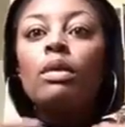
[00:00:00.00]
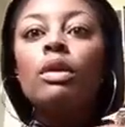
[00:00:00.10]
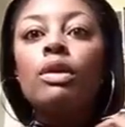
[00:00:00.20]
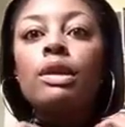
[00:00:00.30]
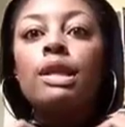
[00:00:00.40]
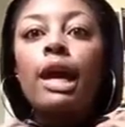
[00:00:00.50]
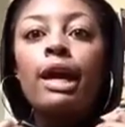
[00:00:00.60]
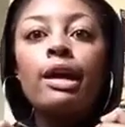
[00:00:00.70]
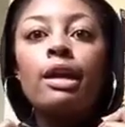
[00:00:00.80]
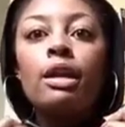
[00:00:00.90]
You can tie
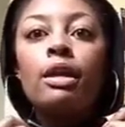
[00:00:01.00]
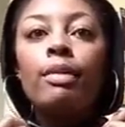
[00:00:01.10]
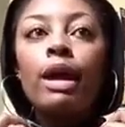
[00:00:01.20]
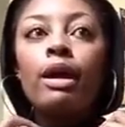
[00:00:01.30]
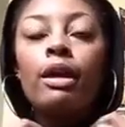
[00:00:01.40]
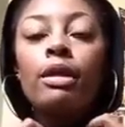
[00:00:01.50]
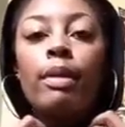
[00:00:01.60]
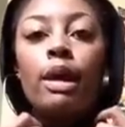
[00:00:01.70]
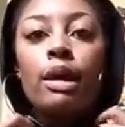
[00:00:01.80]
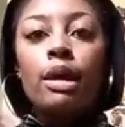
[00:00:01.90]
it in the
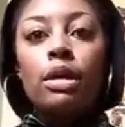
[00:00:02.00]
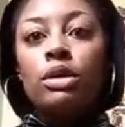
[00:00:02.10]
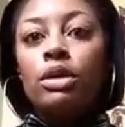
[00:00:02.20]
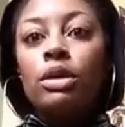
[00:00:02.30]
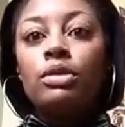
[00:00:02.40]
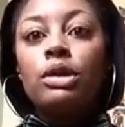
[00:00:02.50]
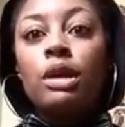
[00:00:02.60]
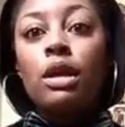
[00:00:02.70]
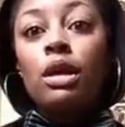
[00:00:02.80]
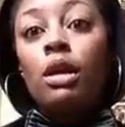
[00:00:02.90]
back like, you know, just
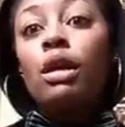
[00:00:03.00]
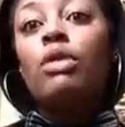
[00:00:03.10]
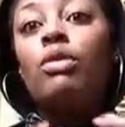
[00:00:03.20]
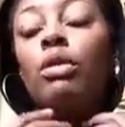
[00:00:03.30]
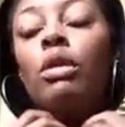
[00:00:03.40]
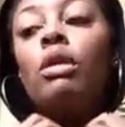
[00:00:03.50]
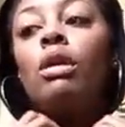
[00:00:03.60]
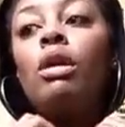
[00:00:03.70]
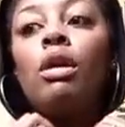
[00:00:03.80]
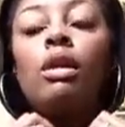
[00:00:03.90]
like a knot, or
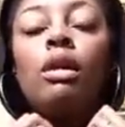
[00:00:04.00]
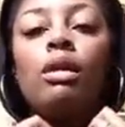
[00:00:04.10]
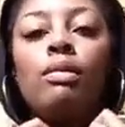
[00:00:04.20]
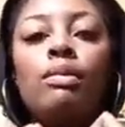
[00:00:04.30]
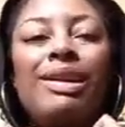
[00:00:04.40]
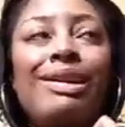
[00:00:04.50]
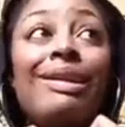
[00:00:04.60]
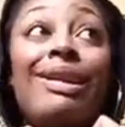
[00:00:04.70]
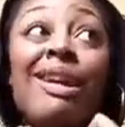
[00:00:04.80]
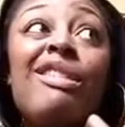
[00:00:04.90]
not a
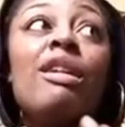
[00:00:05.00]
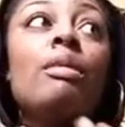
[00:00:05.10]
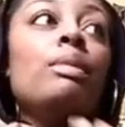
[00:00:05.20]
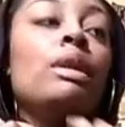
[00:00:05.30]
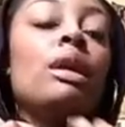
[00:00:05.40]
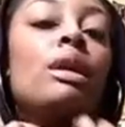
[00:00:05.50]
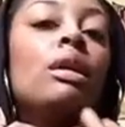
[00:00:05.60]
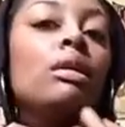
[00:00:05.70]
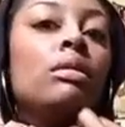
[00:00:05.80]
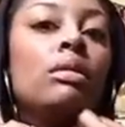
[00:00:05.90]
knot, but like
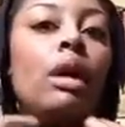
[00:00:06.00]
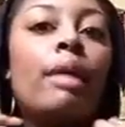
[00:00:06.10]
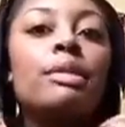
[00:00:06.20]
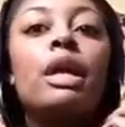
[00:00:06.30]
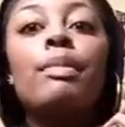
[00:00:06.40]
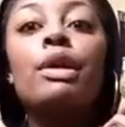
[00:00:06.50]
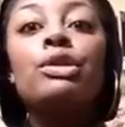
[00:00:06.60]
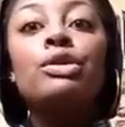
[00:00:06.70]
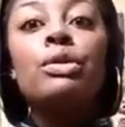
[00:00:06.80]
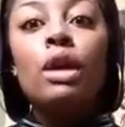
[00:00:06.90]
a I'm tying my
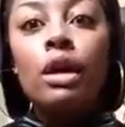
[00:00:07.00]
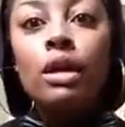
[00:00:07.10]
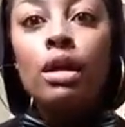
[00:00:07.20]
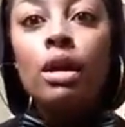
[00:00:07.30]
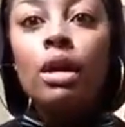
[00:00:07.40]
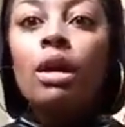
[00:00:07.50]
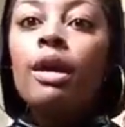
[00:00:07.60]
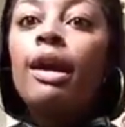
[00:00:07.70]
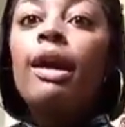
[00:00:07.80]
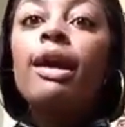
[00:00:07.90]
shoe knot.
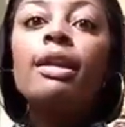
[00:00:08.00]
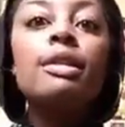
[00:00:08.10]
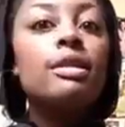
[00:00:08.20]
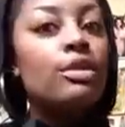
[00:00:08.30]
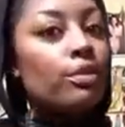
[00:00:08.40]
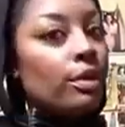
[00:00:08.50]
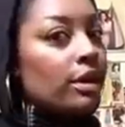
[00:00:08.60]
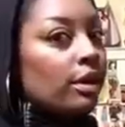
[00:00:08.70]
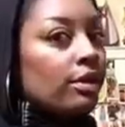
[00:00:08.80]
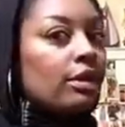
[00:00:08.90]
And it's super
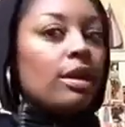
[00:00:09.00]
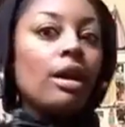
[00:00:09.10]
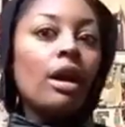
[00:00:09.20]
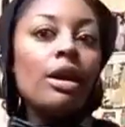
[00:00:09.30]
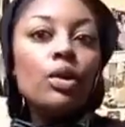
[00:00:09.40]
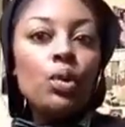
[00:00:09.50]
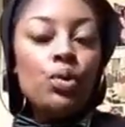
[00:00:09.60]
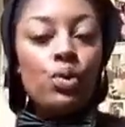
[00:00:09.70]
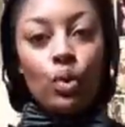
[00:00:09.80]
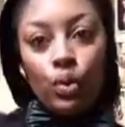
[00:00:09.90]
cute. Look at that.
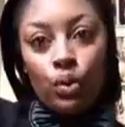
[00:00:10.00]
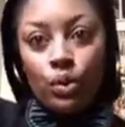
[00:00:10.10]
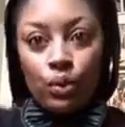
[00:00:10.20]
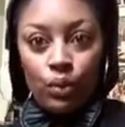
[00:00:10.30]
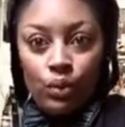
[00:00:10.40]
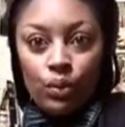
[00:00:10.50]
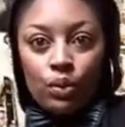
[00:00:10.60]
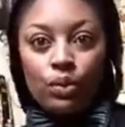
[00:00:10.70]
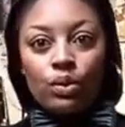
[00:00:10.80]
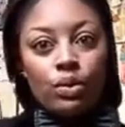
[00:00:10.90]
Ooh, ooh, ooh,
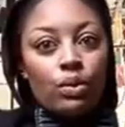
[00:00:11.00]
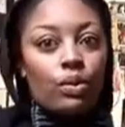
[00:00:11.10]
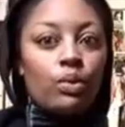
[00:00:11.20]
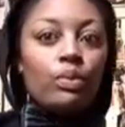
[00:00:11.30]
ooh.